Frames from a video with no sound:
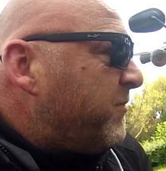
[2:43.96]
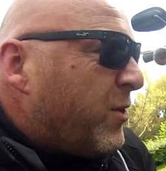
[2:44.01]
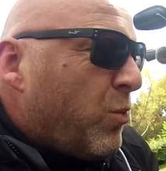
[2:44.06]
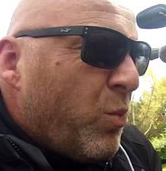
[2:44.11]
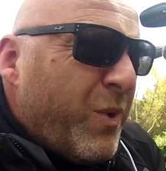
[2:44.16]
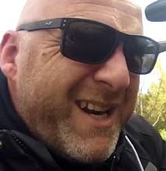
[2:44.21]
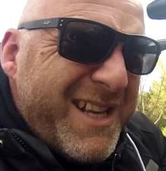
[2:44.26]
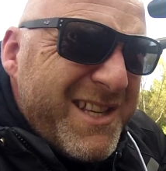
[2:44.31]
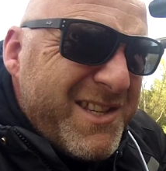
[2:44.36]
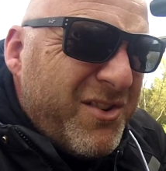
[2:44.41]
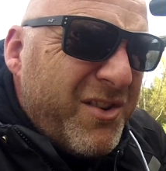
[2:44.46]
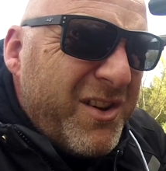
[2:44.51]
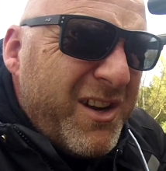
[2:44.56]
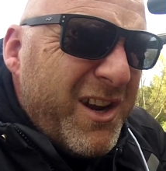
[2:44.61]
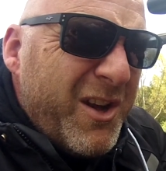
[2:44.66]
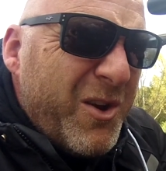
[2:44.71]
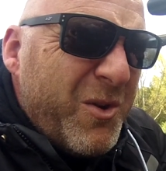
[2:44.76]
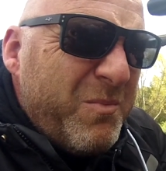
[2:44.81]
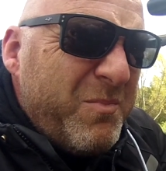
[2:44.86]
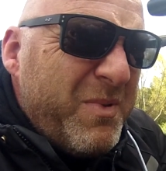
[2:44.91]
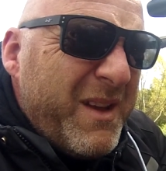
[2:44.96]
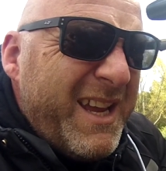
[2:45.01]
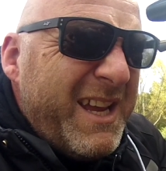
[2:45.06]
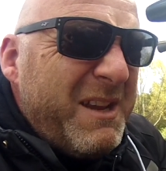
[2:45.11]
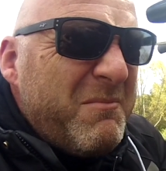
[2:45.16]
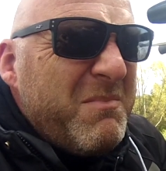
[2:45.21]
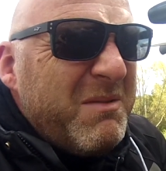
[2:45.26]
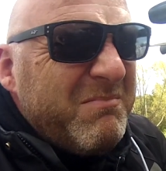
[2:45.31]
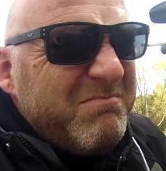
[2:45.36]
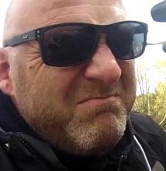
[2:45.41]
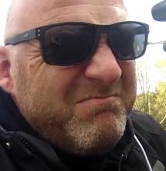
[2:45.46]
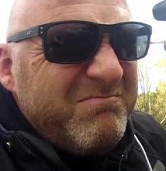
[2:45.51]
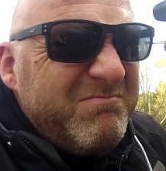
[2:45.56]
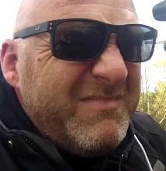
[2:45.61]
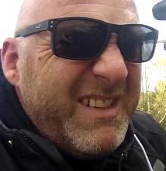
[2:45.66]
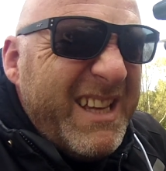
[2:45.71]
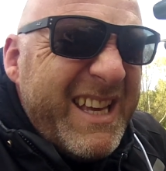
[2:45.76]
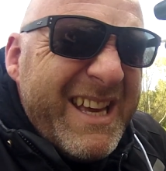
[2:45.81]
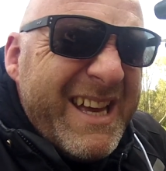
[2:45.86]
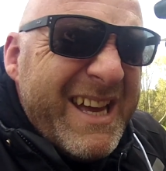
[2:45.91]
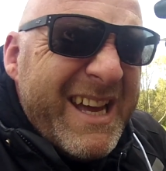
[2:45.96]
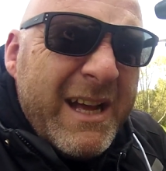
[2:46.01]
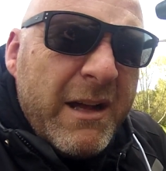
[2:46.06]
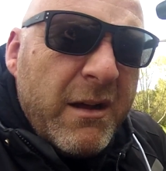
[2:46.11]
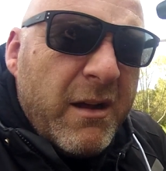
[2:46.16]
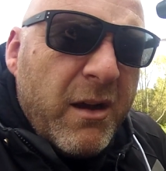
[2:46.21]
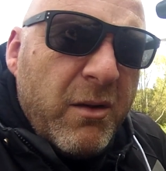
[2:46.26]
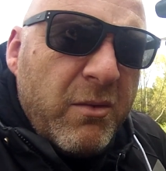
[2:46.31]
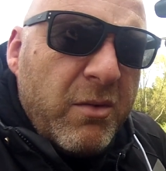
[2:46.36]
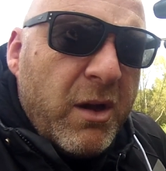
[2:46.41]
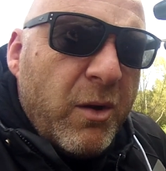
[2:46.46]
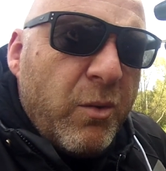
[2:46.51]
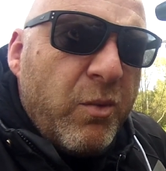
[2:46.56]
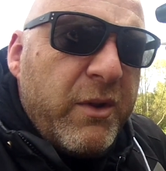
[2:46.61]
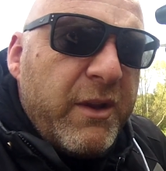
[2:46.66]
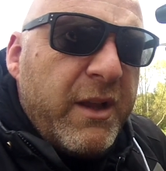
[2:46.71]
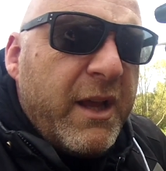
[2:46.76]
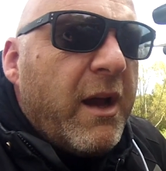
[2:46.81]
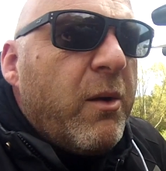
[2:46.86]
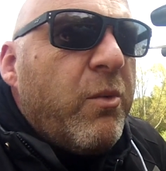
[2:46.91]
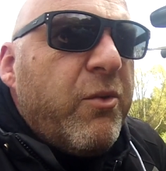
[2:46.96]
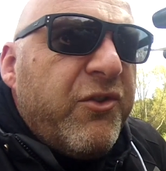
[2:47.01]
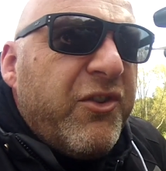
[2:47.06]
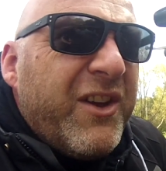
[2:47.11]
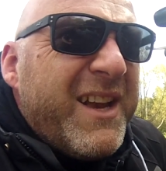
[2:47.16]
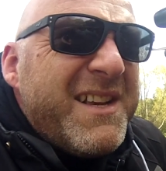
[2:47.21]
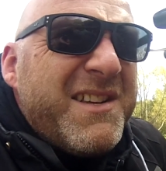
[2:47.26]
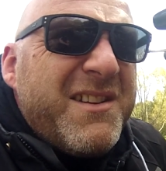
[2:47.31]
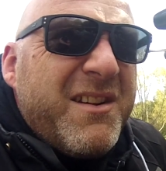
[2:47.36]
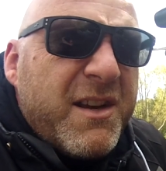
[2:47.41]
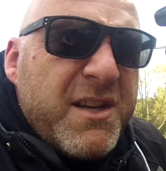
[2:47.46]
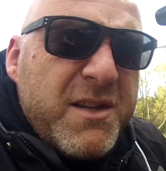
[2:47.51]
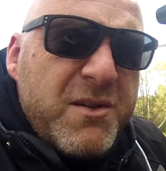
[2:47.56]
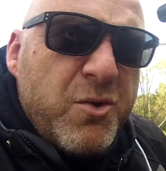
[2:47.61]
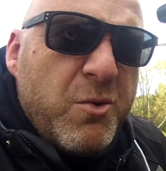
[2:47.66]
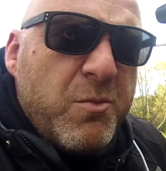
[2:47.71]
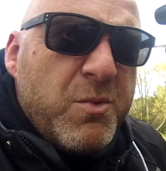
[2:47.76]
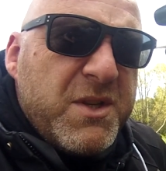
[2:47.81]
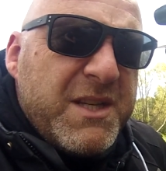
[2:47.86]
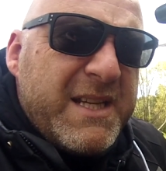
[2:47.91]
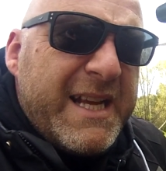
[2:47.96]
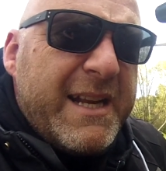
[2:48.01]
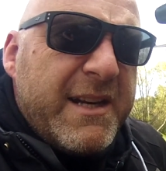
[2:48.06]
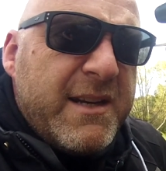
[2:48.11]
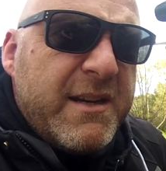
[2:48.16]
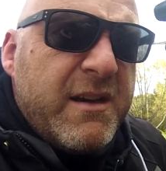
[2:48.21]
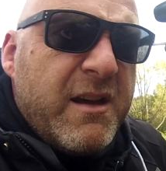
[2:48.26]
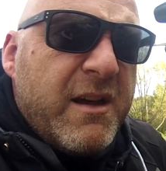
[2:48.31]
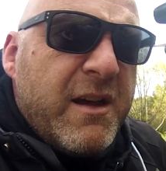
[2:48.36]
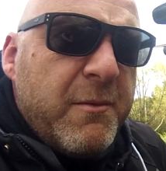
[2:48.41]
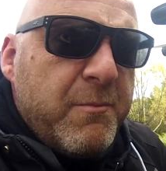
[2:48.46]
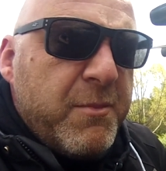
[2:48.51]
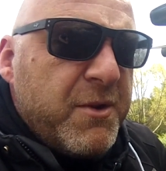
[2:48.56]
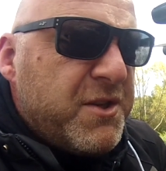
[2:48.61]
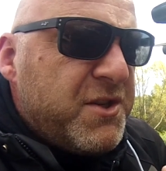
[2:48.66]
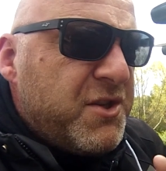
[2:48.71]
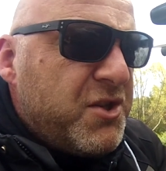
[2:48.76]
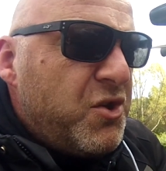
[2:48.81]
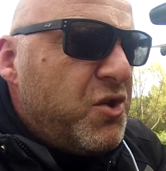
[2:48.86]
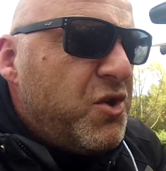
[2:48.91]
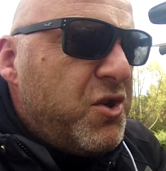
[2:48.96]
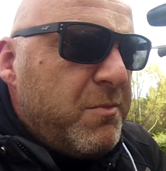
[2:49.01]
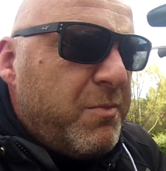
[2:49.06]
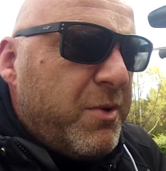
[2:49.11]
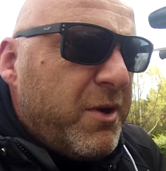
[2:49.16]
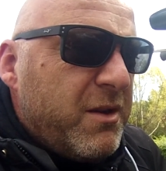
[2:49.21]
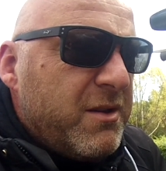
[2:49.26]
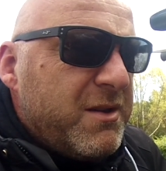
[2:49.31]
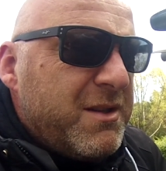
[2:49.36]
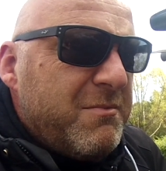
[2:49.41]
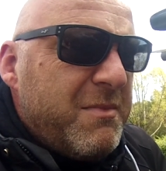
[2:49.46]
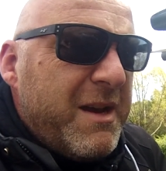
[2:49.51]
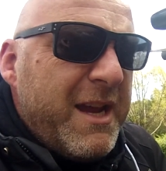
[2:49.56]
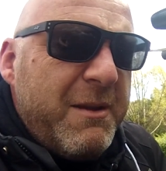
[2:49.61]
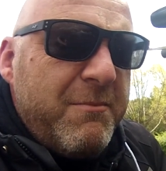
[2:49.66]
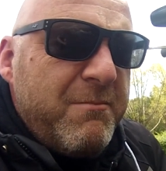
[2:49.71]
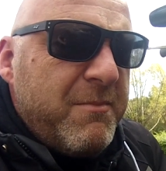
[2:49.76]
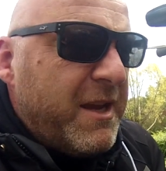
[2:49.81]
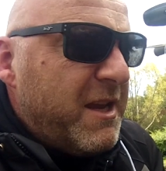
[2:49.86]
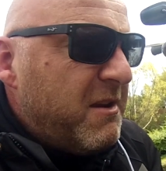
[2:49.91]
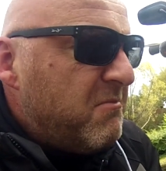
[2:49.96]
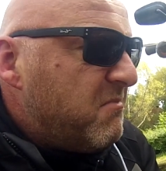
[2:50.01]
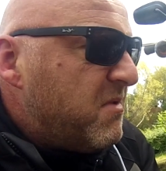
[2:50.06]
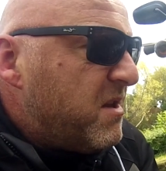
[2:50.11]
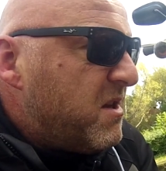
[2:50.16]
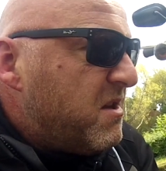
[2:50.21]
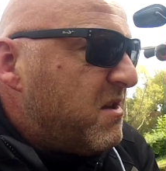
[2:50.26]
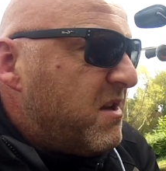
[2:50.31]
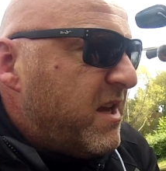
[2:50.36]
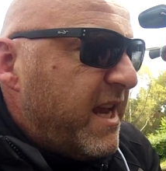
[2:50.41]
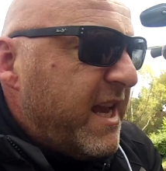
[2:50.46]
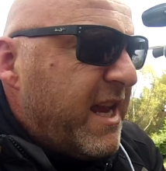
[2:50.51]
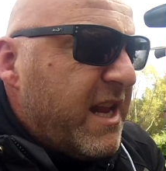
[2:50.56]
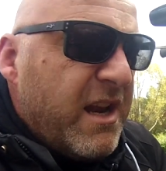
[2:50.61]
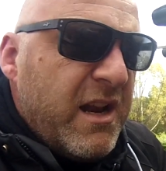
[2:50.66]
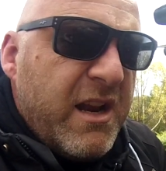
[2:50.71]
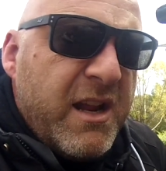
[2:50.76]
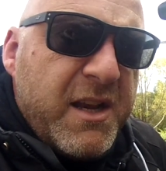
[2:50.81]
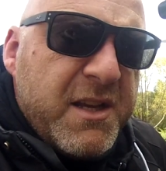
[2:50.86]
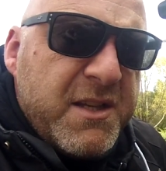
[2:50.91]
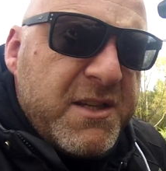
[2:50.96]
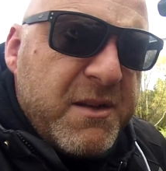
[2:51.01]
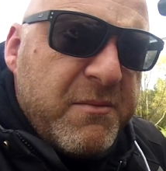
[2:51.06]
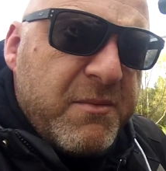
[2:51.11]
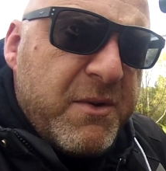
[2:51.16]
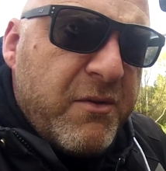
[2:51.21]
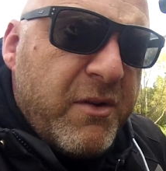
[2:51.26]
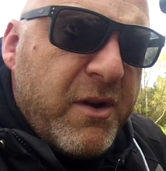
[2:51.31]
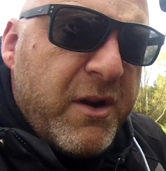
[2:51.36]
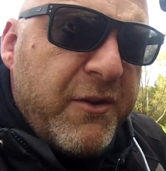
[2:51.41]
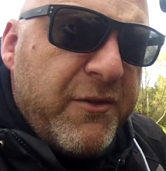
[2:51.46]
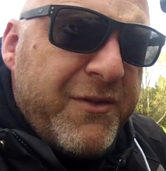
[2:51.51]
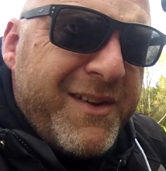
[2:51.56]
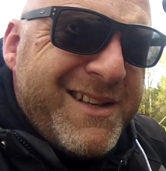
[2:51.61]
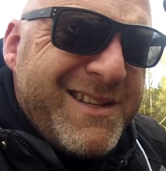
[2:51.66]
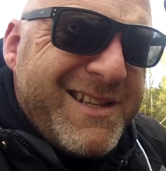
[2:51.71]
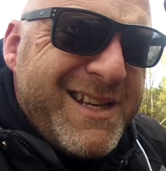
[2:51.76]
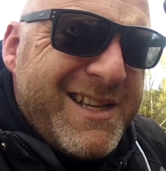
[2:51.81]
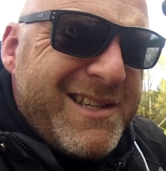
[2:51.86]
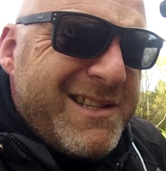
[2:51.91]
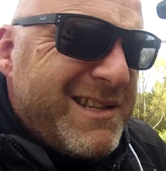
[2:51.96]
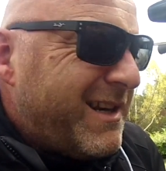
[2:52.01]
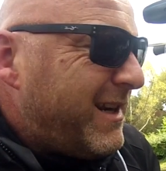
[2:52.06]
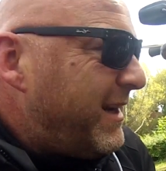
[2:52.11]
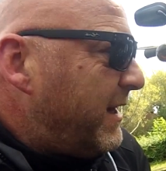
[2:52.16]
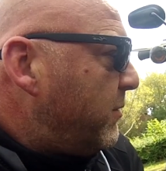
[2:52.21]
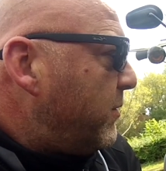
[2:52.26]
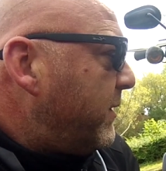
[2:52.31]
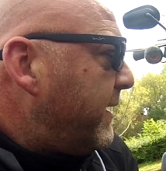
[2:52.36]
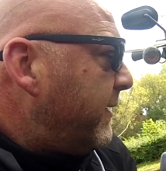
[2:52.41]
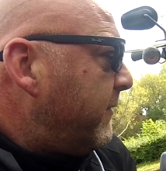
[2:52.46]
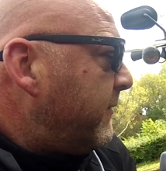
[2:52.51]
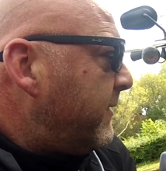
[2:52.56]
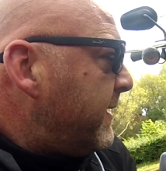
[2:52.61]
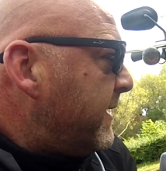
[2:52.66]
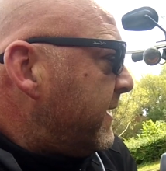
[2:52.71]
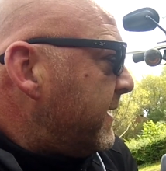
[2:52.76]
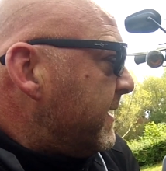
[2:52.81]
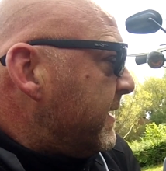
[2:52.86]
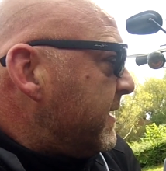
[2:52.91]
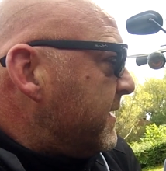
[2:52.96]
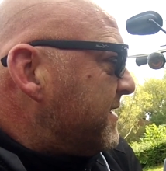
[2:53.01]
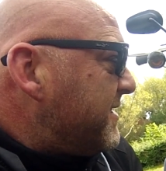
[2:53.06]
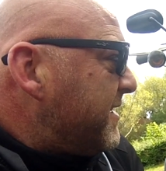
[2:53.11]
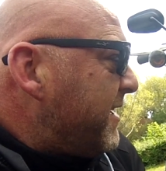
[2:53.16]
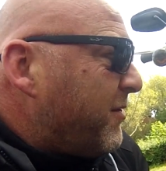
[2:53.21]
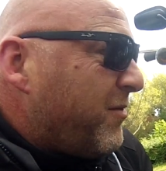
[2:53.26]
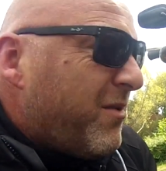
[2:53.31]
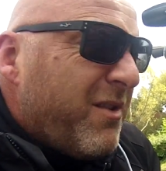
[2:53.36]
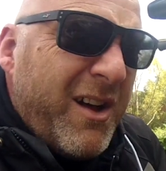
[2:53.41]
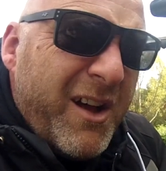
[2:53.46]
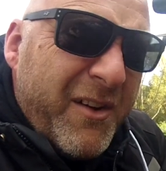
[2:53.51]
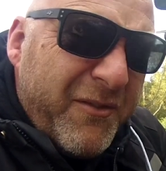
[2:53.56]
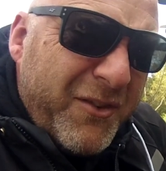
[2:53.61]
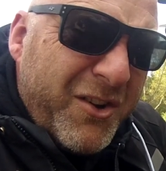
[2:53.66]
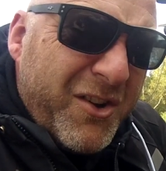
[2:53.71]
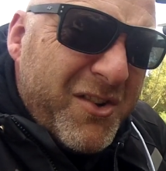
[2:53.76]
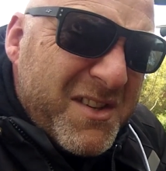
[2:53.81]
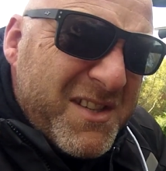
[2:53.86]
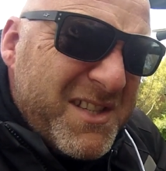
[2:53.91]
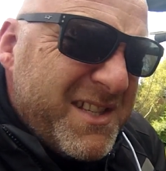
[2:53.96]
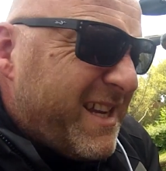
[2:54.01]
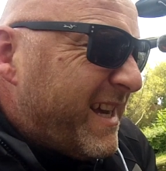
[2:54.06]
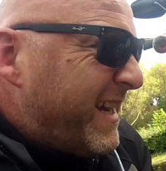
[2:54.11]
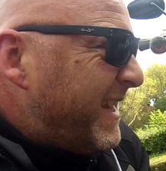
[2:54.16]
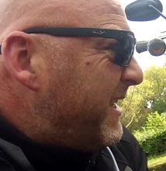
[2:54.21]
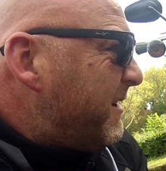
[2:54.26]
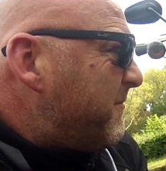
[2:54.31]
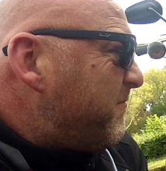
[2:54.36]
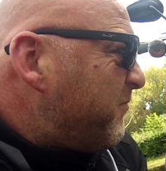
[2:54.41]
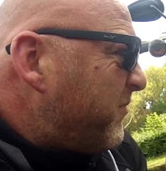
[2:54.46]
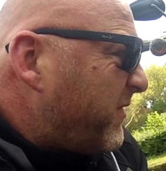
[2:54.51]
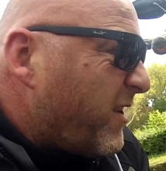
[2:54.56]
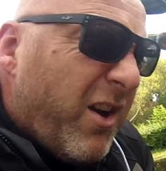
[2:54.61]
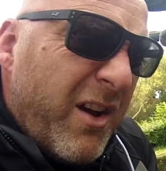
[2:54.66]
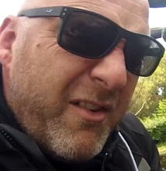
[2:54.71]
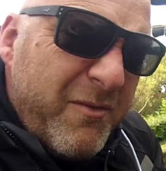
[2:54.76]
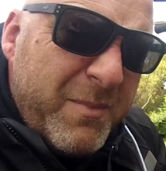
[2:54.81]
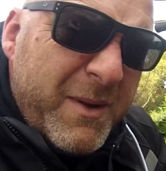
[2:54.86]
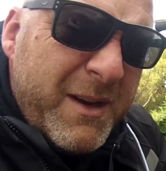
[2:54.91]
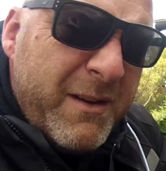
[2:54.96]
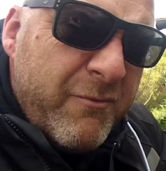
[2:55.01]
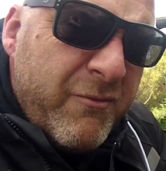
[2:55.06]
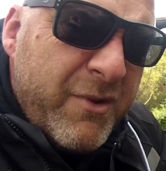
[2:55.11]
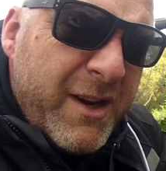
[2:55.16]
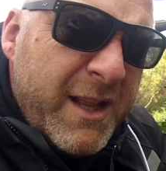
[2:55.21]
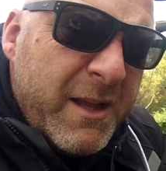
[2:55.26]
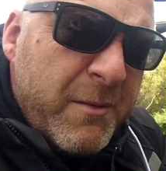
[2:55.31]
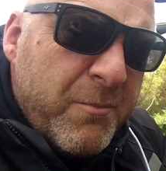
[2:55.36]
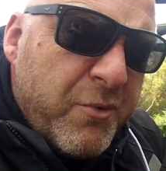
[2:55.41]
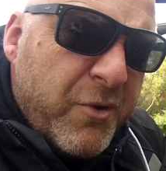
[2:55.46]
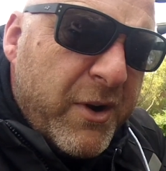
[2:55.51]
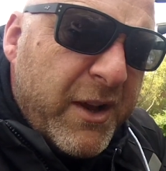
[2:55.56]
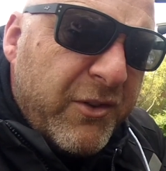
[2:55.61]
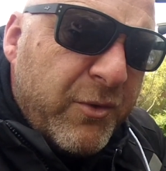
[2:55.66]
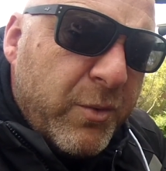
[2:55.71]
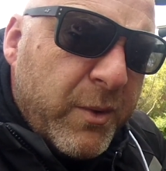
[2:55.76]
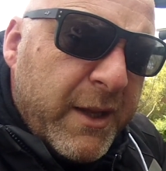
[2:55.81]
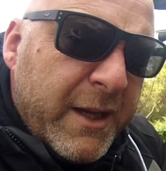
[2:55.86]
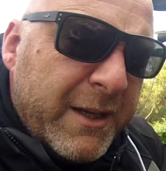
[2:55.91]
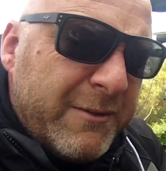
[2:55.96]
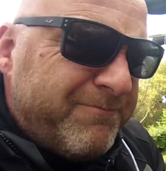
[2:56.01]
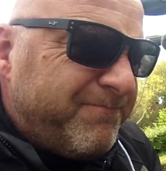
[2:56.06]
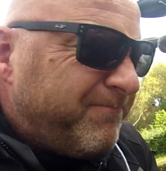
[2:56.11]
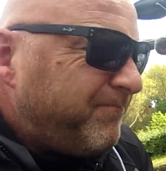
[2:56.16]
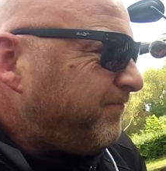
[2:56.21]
When it's on low beam, yeah, I, I would I would say it's like a normal standard light, but as soon as you put it onto main beam, it lights up the road fantastically well. So I've got to say, I've been really impressed with it.